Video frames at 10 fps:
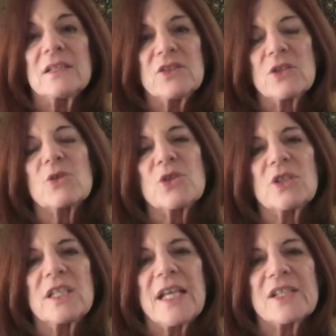social
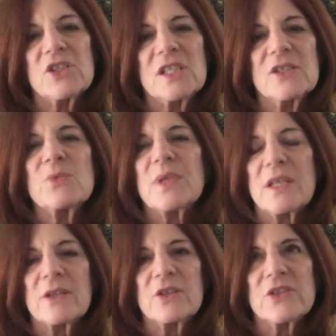connections with
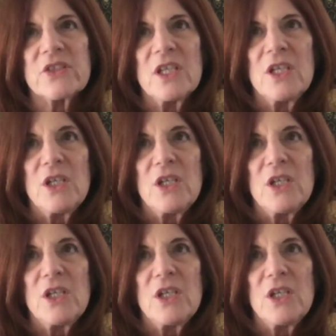others.